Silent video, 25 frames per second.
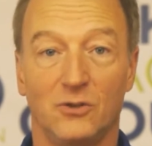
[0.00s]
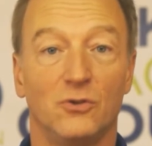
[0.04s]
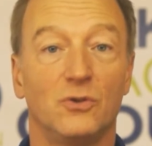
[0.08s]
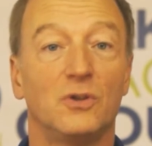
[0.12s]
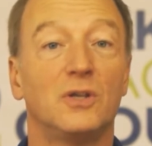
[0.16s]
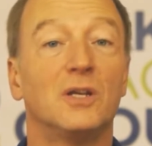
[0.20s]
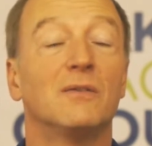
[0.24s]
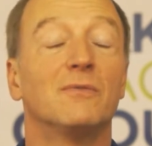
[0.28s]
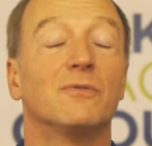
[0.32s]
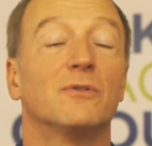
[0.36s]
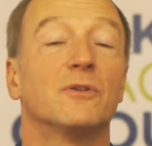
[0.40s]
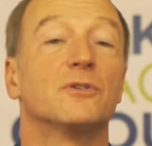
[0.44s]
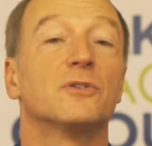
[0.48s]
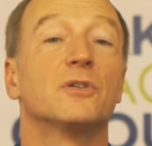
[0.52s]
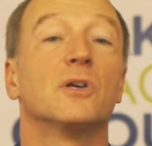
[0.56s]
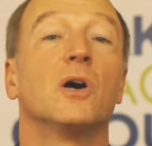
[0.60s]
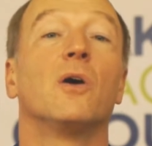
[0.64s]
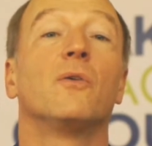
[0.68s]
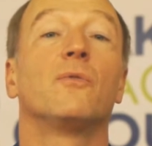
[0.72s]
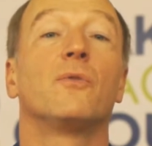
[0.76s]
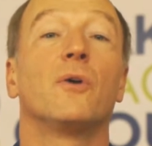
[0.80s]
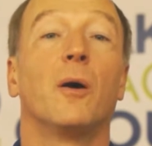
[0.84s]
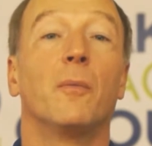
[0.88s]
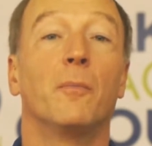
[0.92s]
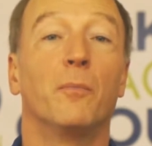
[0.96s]
you give
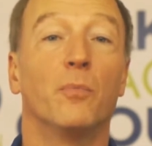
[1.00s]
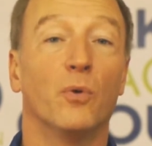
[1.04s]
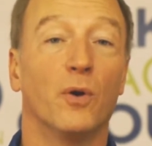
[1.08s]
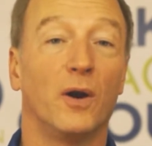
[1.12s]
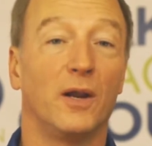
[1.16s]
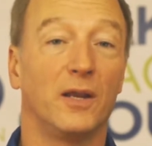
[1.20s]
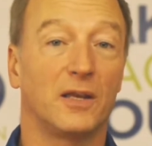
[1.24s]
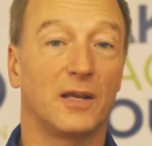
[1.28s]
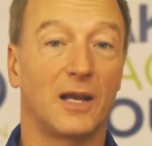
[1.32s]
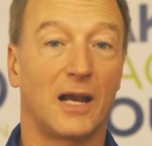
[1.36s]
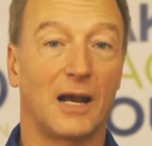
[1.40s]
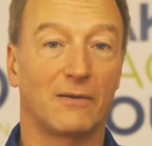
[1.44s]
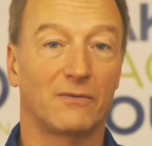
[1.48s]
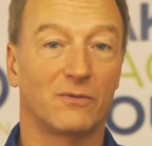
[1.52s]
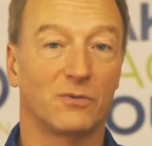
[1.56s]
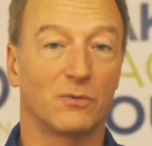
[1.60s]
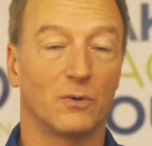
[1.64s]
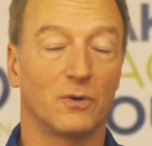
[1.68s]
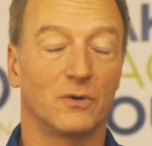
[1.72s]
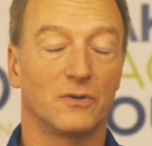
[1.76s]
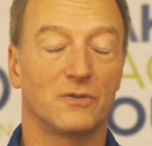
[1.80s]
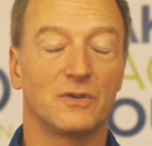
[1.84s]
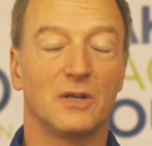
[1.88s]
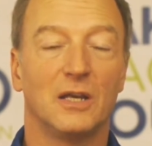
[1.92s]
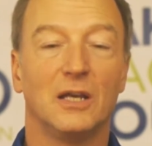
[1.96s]
yourself a break
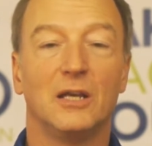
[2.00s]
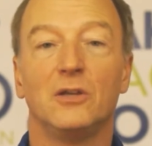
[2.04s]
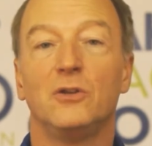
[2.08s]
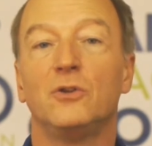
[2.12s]
afterwards.